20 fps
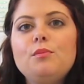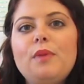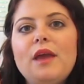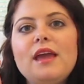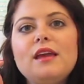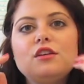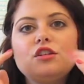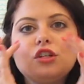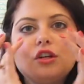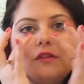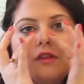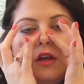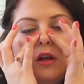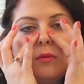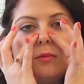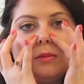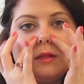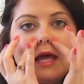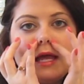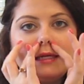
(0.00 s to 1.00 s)
make sure that
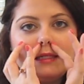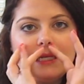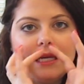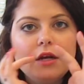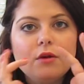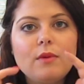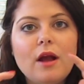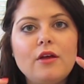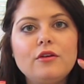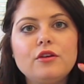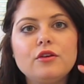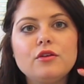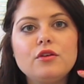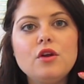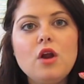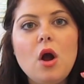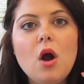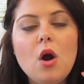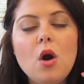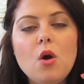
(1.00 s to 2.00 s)
you're blending around your
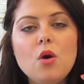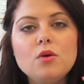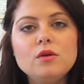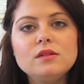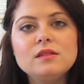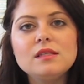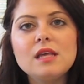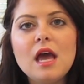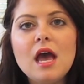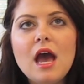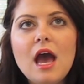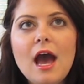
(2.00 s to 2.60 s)
nose